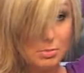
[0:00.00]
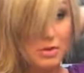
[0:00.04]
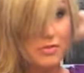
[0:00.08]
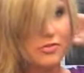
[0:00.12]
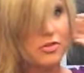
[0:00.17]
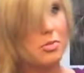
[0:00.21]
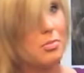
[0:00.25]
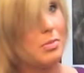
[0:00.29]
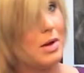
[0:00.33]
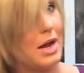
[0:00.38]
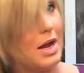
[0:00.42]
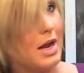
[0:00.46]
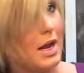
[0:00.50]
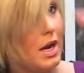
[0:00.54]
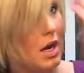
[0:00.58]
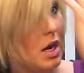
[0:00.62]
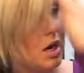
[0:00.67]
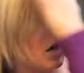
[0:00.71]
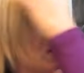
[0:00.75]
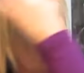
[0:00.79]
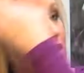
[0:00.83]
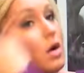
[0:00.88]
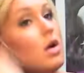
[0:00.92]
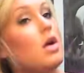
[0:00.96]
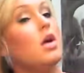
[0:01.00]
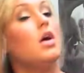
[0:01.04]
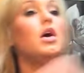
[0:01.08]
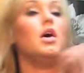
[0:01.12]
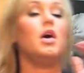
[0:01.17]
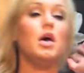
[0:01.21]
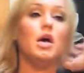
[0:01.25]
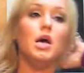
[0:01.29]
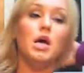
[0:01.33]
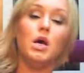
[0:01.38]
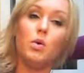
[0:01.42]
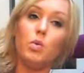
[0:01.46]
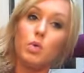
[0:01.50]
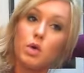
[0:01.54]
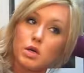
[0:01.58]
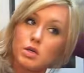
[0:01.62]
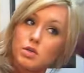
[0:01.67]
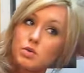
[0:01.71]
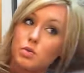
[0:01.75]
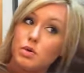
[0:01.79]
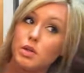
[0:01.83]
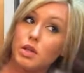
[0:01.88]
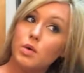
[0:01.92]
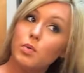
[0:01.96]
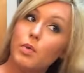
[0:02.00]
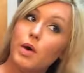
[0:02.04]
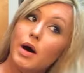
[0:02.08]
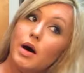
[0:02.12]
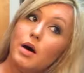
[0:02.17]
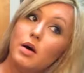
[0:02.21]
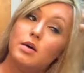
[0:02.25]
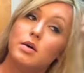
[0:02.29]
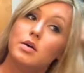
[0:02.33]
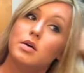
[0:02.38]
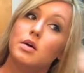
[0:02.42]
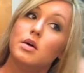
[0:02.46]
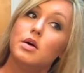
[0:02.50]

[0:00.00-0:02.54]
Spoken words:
but for my hair, it works really well.